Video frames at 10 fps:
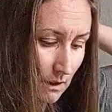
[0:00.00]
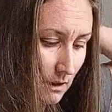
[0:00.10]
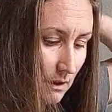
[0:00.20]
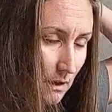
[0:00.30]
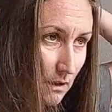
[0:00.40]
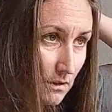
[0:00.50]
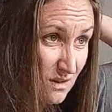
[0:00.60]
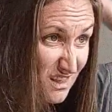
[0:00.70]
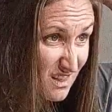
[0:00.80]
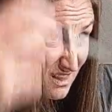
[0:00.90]
and I
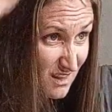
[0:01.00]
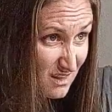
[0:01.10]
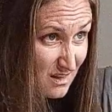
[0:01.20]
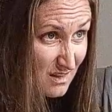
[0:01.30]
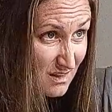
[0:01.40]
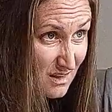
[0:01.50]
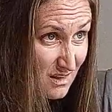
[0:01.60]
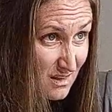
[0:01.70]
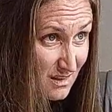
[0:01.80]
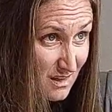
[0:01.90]
use these scissors to
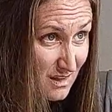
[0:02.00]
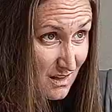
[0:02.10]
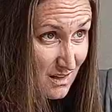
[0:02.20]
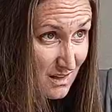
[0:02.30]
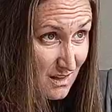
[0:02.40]
just kind